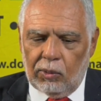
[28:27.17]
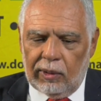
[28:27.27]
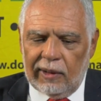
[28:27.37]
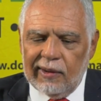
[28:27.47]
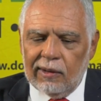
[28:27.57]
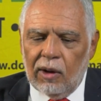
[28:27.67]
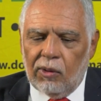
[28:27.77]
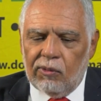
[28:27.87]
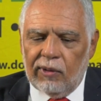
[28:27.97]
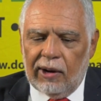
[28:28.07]
this is
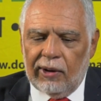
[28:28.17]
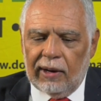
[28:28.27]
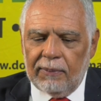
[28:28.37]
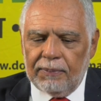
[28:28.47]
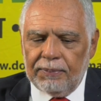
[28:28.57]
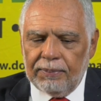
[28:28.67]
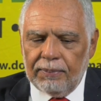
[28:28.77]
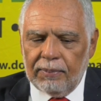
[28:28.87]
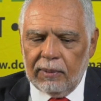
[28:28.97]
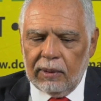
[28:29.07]
now very
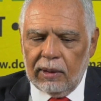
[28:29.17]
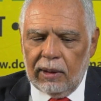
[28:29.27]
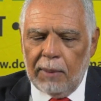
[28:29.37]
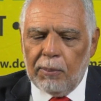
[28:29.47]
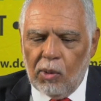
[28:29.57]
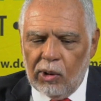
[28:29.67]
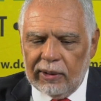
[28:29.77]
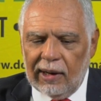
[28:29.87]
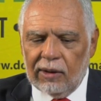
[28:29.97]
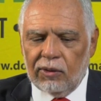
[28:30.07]

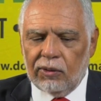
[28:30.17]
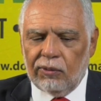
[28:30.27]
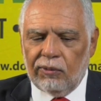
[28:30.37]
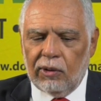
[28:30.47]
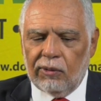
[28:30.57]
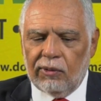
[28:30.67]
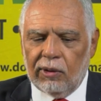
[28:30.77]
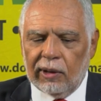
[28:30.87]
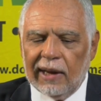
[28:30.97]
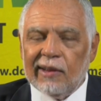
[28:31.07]
important
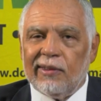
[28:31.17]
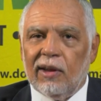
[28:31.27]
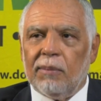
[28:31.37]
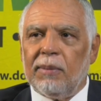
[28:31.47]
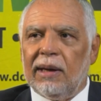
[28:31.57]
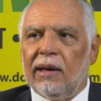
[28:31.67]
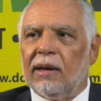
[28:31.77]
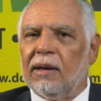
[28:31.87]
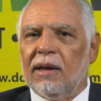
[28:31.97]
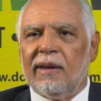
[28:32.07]
for Kingston
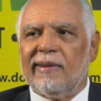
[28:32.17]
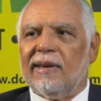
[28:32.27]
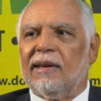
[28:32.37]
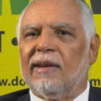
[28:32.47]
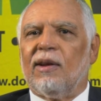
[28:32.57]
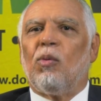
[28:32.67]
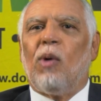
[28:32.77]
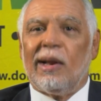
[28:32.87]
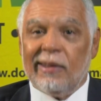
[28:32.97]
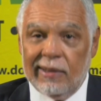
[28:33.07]
being seen as a
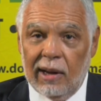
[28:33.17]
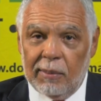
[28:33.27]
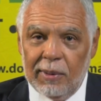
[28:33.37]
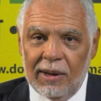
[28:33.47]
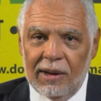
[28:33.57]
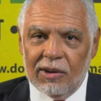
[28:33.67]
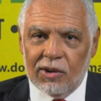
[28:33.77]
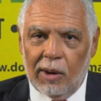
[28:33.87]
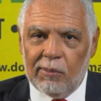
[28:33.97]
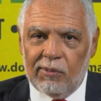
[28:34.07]
one-stop
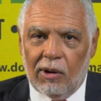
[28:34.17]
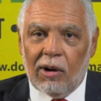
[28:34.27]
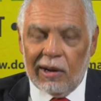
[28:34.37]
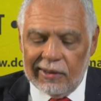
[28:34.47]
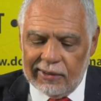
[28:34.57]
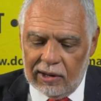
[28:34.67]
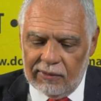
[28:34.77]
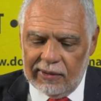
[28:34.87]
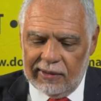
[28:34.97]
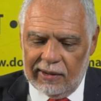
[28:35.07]
shop for all
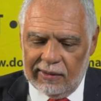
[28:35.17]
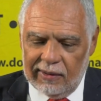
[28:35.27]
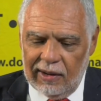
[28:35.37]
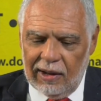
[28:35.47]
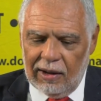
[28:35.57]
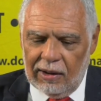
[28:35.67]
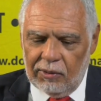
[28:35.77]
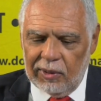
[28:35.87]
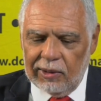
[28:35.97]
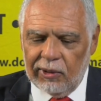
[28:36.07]
services
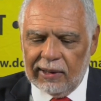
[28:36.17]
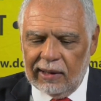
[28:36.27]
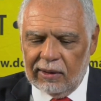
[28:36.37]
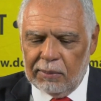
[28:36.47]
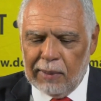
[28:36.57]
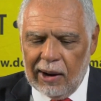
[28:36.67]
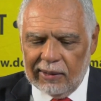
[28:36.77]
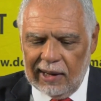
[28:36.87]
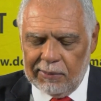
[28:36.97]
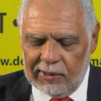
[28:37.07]
relating to
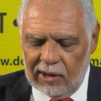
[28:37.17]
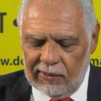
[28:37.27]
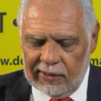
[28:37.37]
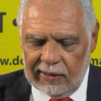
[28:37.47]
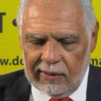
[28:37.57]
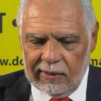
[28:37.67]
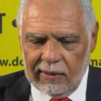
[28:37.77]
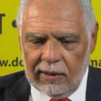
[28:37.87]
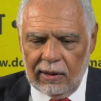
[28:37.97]
maritime services.